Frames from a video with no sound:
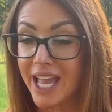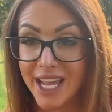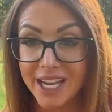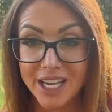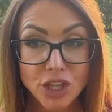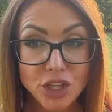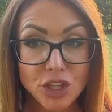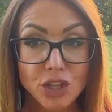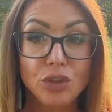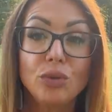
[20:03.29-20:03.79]

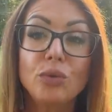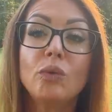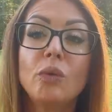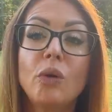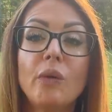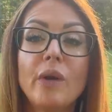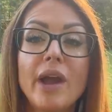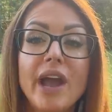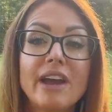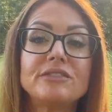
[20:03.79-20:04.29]
and you
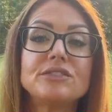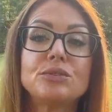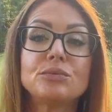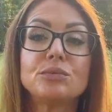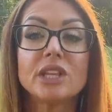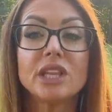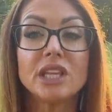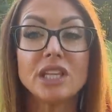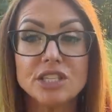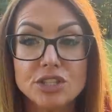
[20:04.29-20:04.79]
won't have to
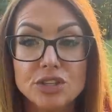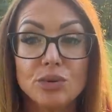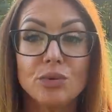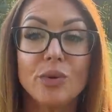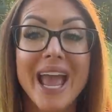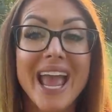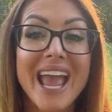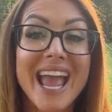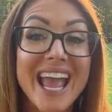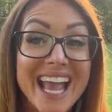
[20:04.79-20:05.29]
really
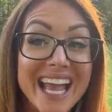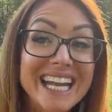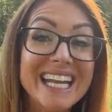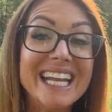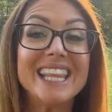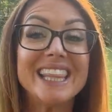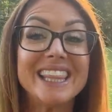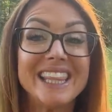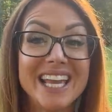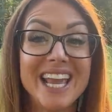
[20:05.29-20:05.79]
do
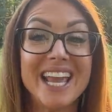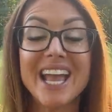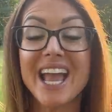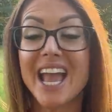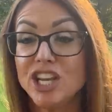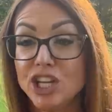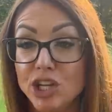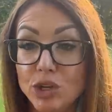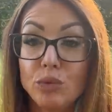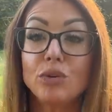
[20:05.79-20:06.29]
anything,
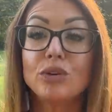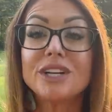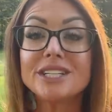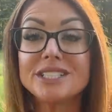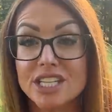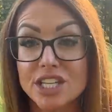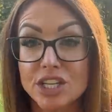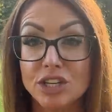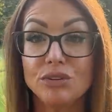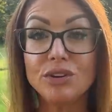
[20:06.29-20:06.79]
and you will
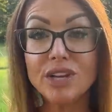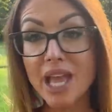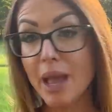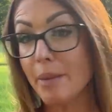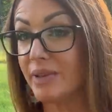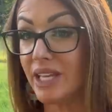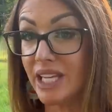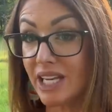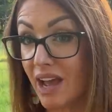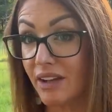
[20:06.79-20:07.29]
continue to
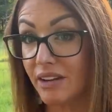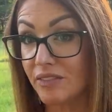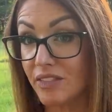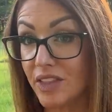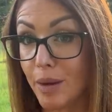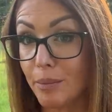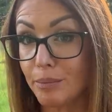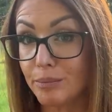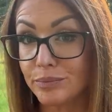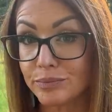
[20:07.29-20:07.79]
get meat out of
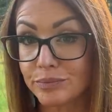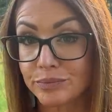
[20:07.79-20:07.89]
them.